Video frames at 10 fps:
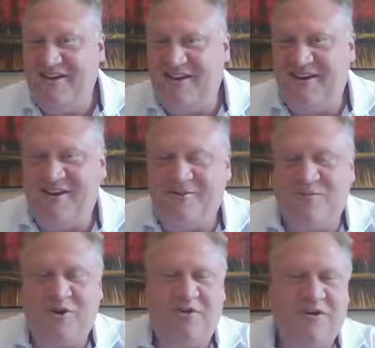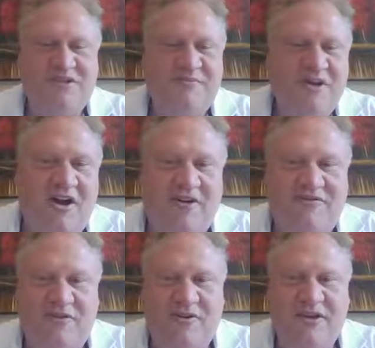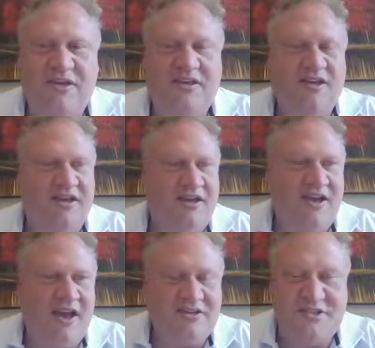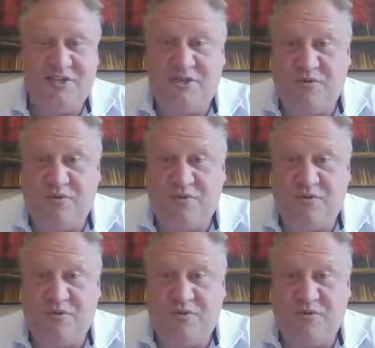we're going to be offering access